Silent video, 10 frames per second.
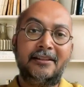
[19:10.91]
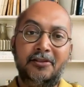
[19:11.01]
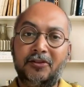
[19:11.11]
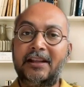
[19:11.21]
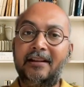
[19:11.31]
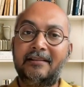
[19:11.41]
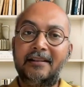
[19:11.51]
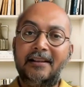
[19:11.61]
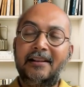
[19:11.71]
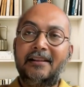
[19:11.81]
And as you said,
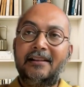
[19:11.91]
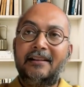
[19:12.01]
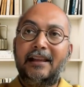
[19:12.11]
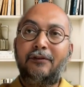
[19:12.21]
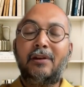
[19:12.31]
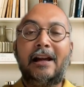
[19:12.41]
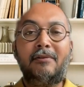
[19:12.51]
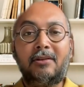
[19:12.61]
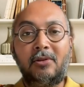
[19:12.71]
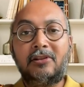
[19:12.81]
if you
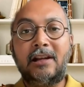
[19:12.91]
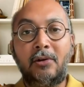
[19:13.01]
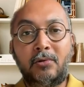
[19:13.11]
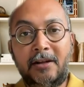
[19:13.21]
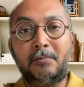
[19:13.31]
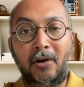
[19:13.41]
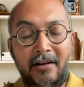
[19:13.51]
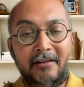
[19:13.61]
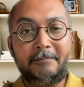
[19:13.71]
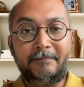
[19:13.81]
have a good sounding
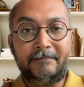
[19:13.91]
board,